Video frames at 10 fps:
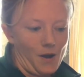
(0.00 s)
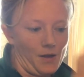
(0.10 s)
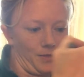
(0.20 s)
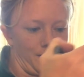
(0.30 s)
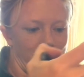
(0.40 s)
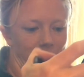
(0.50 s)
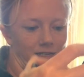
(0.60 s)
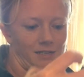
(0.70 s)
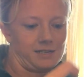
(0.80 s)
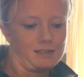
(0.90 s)

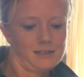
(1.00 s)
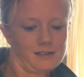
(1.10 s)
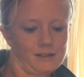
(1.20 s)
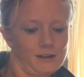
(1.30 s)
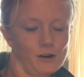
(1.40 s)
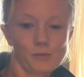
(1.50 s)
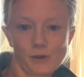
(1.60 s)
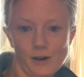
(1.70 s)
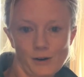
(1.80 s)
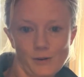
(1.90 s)
the
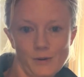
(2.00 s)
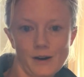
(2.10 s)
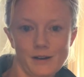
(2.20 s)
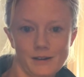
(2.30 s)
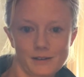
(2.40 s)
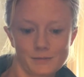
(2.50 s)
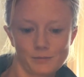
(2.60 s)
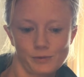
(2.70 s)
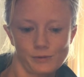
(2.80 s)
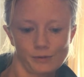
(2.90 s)
GoPro
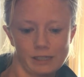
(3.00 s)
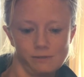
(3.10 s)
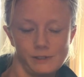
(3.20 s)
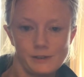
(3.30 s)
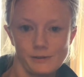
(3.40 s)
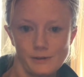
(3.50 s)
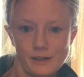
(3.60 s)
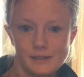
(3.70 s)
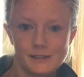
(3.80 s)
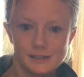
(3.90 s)
preview
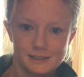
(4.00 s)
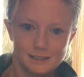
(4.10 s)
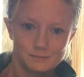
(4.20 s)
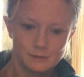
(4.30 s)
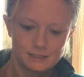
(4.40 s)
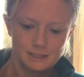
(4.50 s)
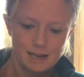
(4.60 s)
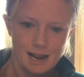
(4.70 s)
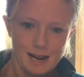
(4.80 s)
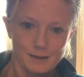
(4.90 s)
system with the
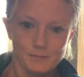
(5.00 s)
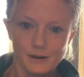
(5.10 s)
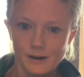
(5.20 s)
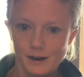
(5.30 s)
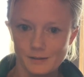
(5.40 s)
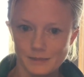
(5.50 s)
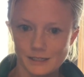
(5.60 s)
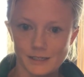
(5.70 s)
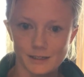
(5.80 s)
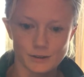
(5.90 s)
app
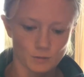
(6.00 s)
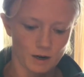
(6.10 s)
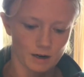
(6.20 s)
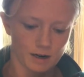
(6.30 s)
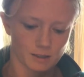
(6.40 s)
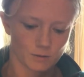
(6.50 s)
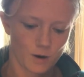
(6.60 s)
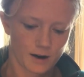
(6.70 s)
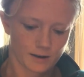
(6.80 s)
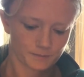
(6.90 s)
continue to work
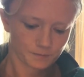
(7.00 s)
underwater.